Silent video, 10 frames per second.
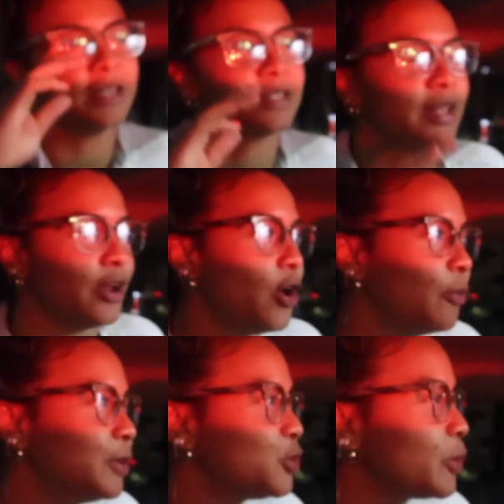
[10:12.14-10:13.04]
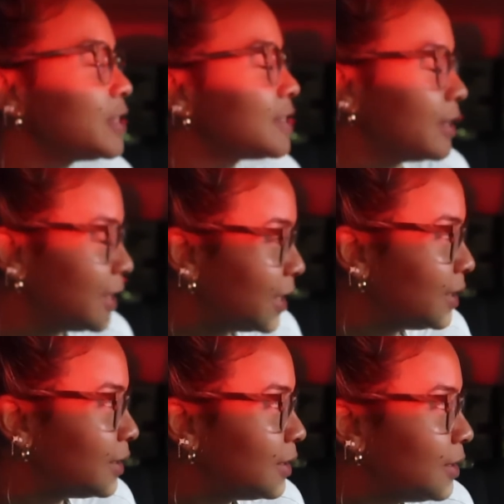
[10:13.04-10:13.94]
is an Almond Joy sundae.
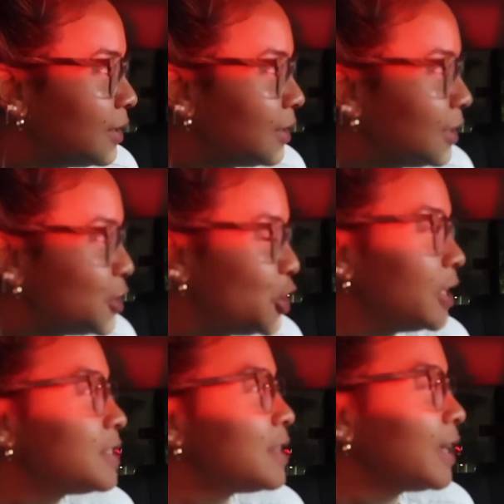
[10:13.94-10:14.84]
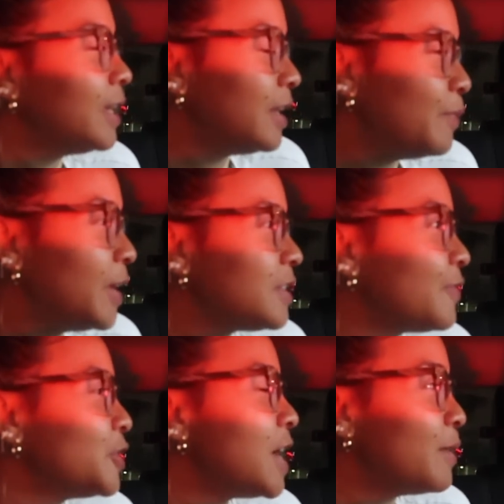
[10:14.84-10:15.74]
She gets the kitty because
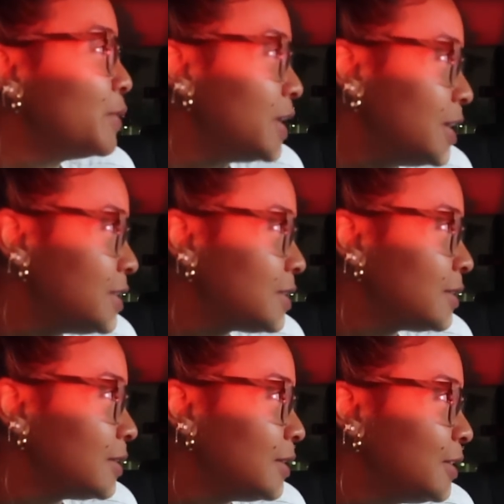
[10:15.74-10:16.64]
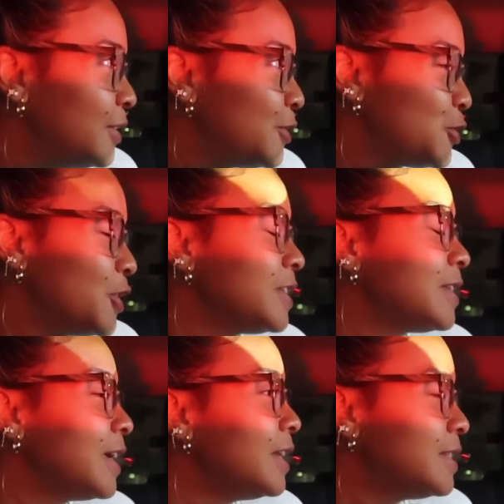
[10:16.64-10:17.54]
of her diabetes. So she gets
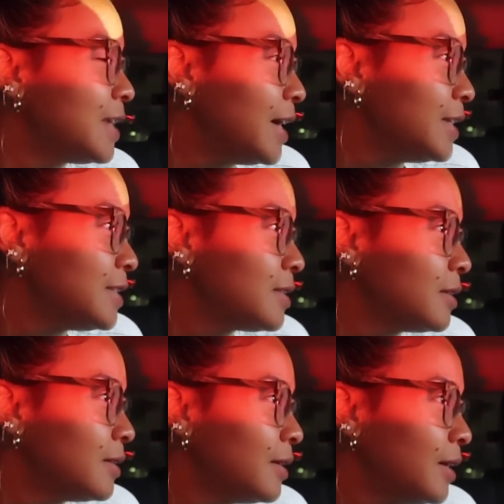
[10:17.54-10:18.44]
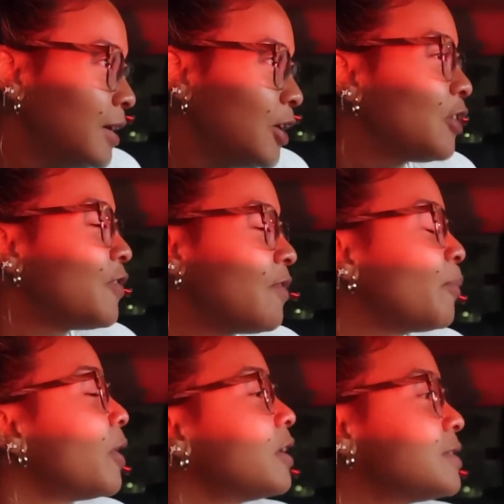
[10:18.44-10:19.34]
the kitty size. Her
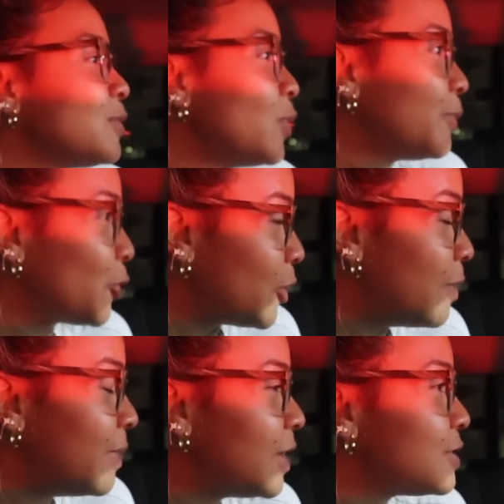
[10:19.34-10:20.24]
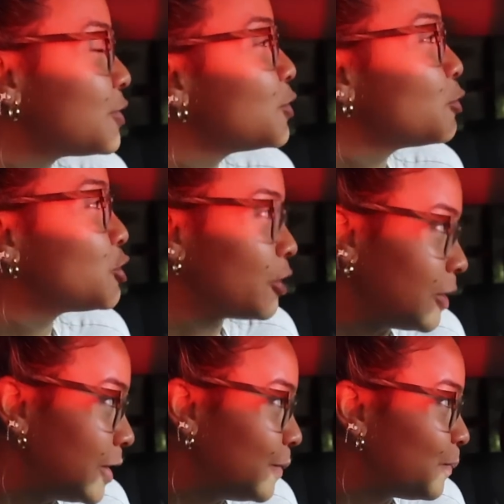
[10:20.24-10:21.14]
favorite part is the whipped cream because there's no sugar
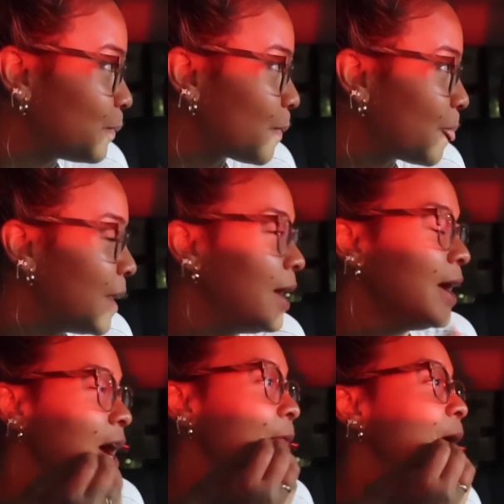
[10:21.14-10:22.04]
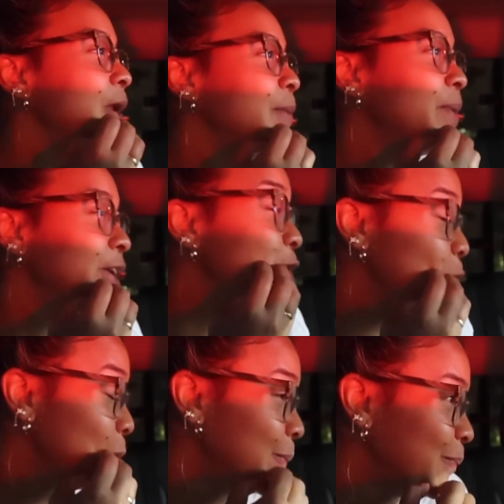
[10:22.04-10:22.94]
in it. And then
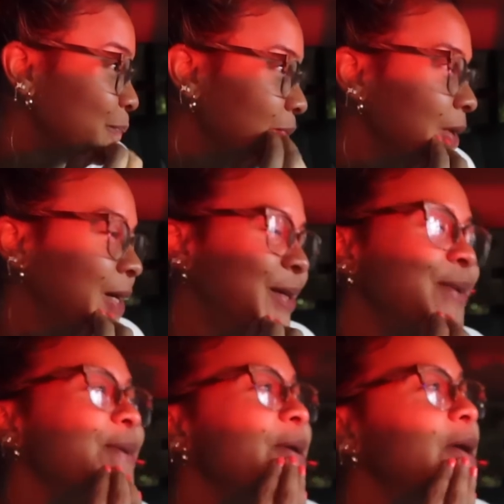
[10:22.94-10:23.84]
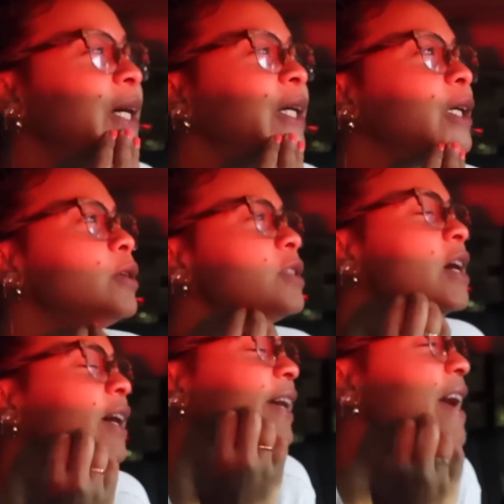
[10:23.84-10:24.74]
Pedro goes,
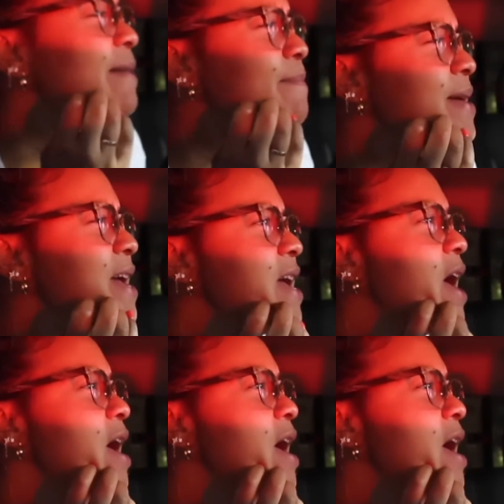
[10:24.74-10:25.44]
get me